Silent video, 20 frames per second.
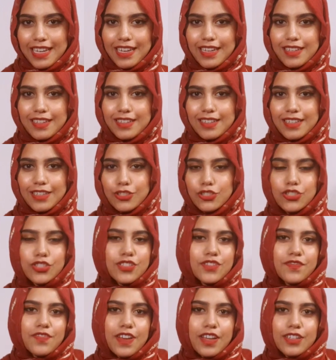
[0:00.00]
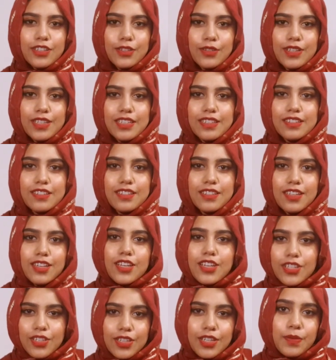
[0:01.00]
and it's just fun. You can
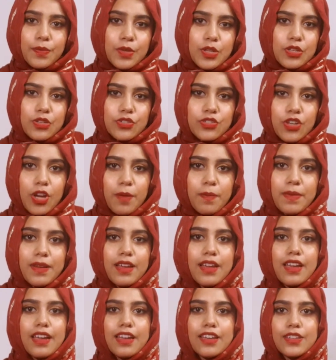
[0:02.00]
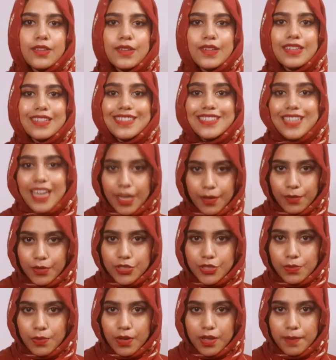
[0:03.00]
you can window shop, and you can decide what
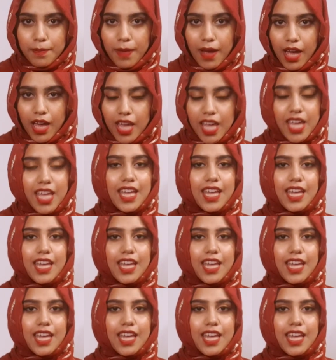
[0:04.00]
you want to buy.